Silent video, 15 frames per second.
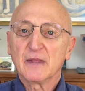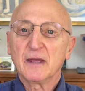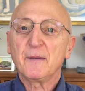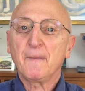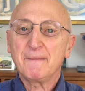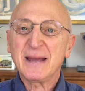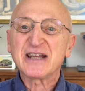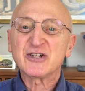
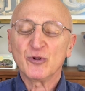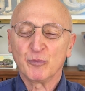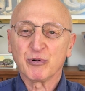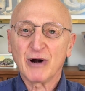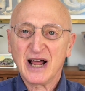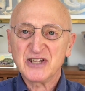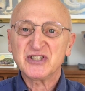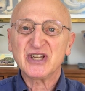mental
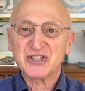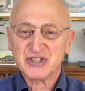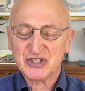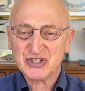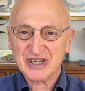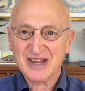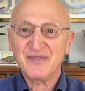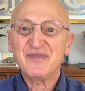processes
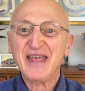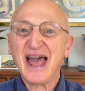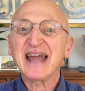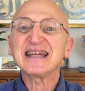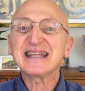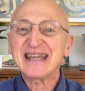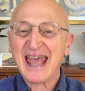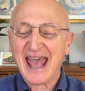in
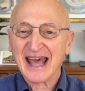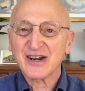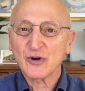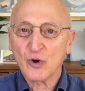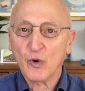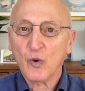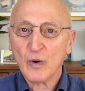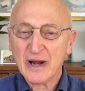that
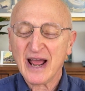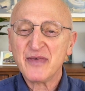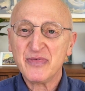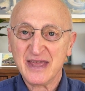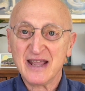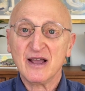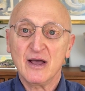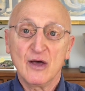category. I
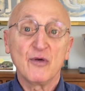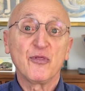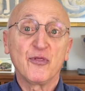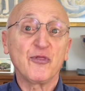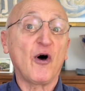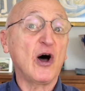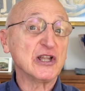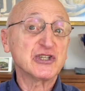think
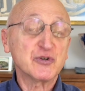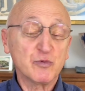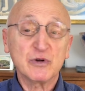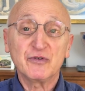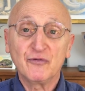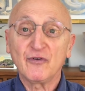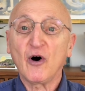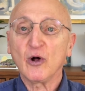thoughts would
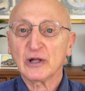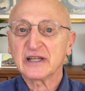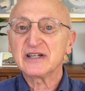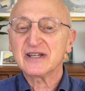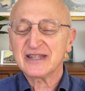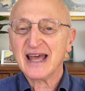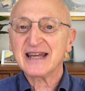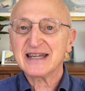fall into
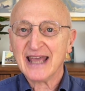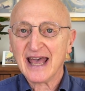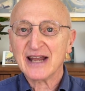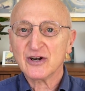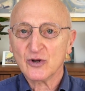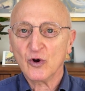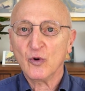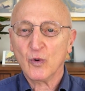that
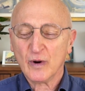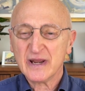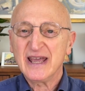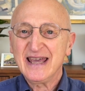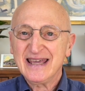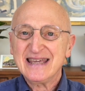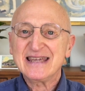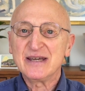category.
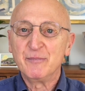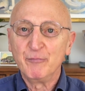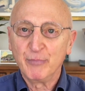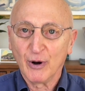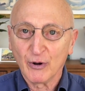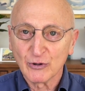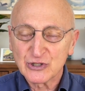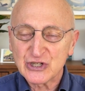
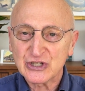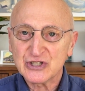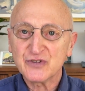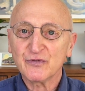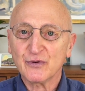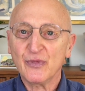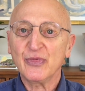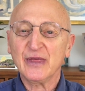Impulses
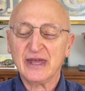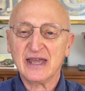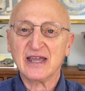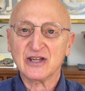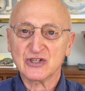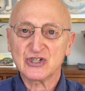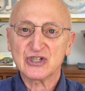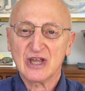for
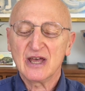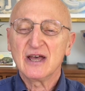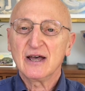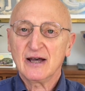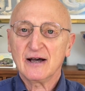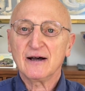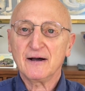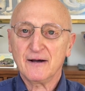things
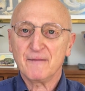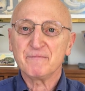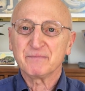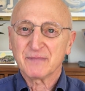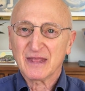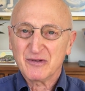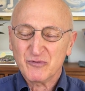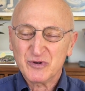
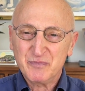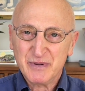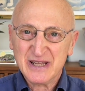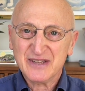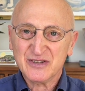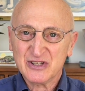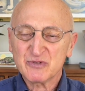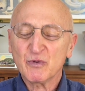would be
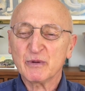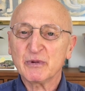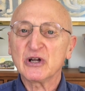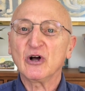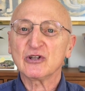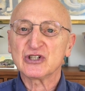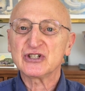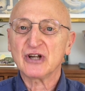in what we call
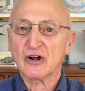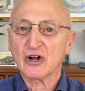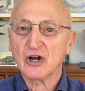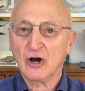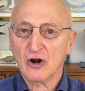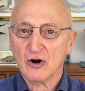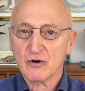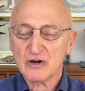
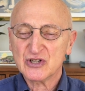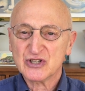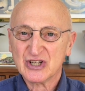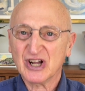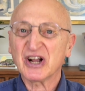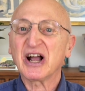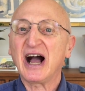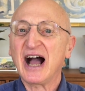sankharas.
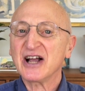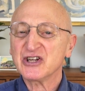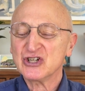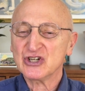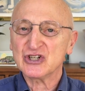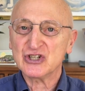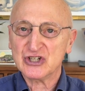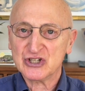
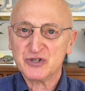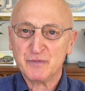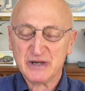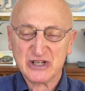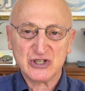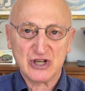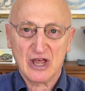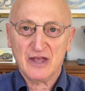Concoctions just
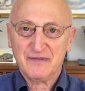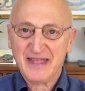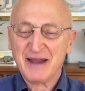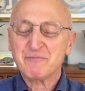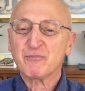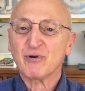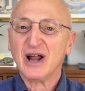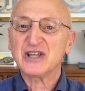means that
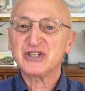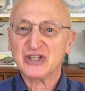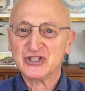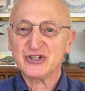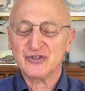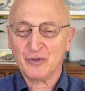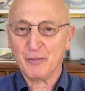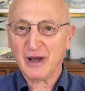process
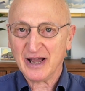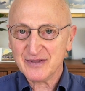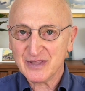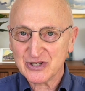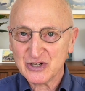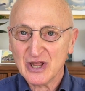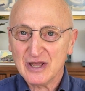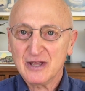of the mind that
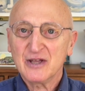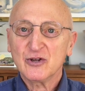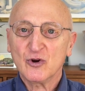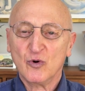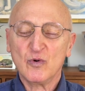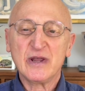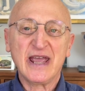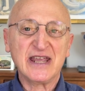
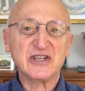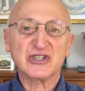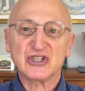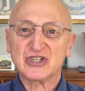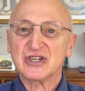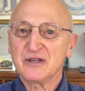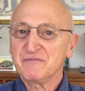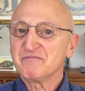
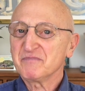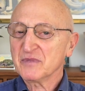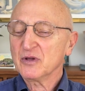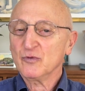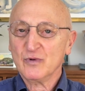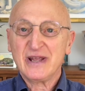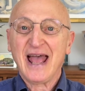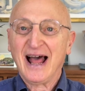creates
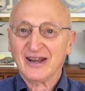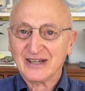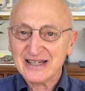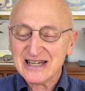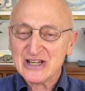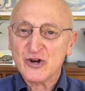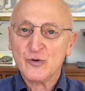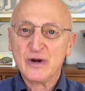
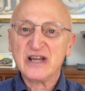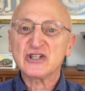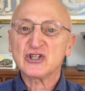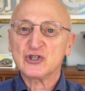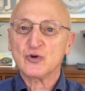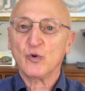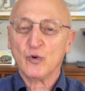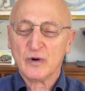reality, creates
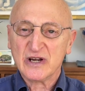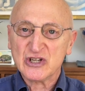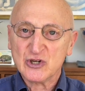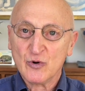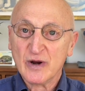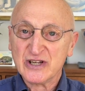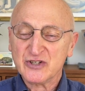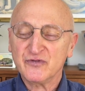stories,
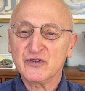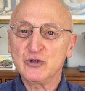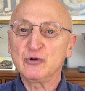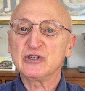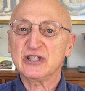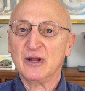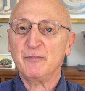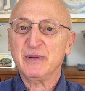creates views
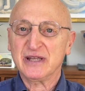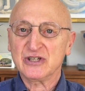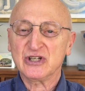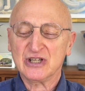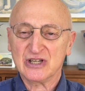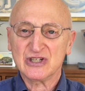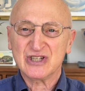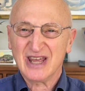and
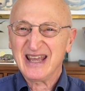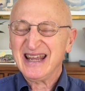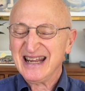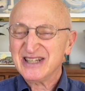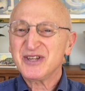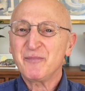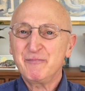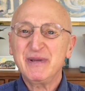opinions. It's
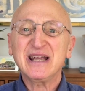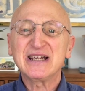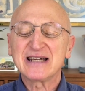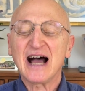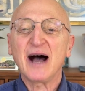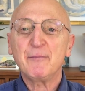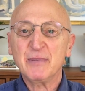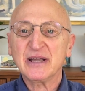a big
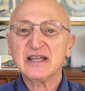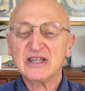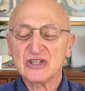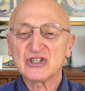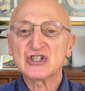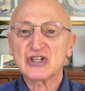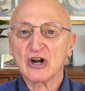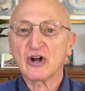topic in
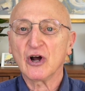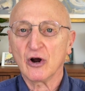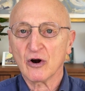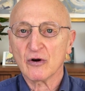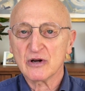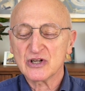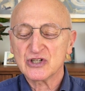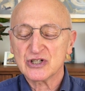
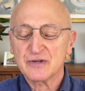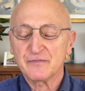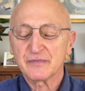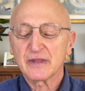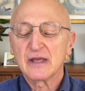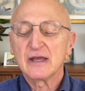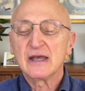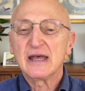sankharas.
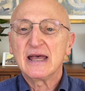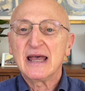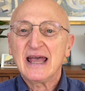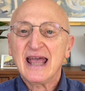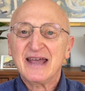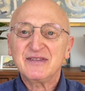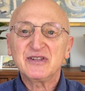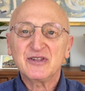
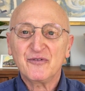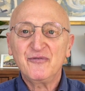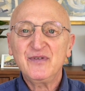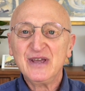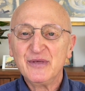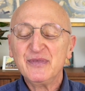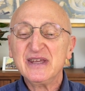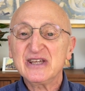And then the
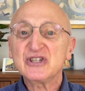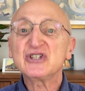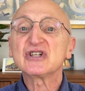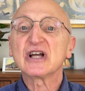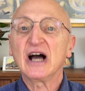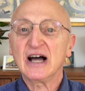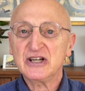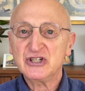fifth is
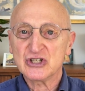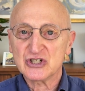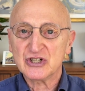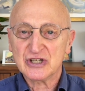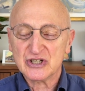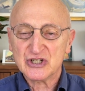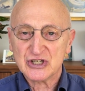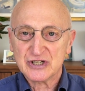
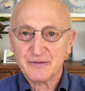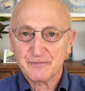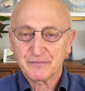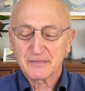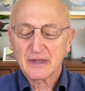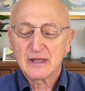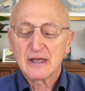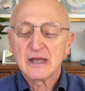consciousness.
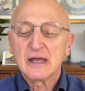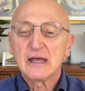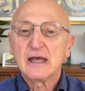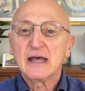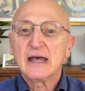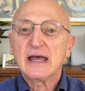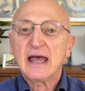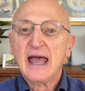
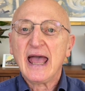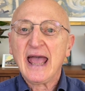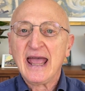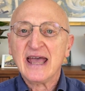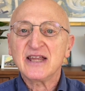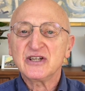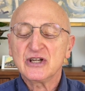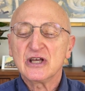
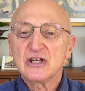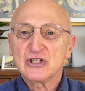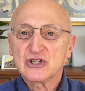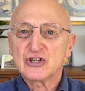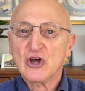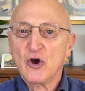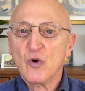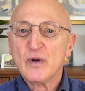And
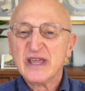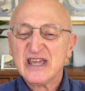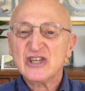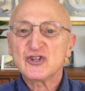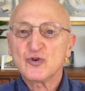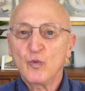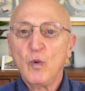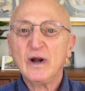so
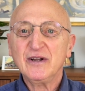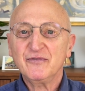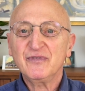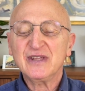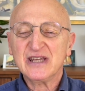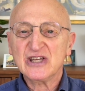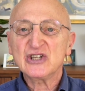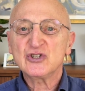each one of
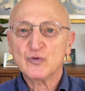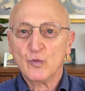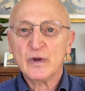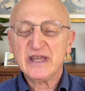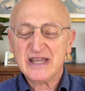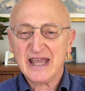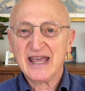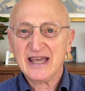these we
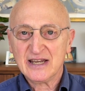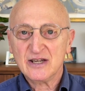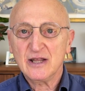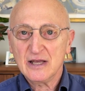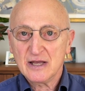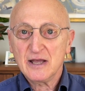can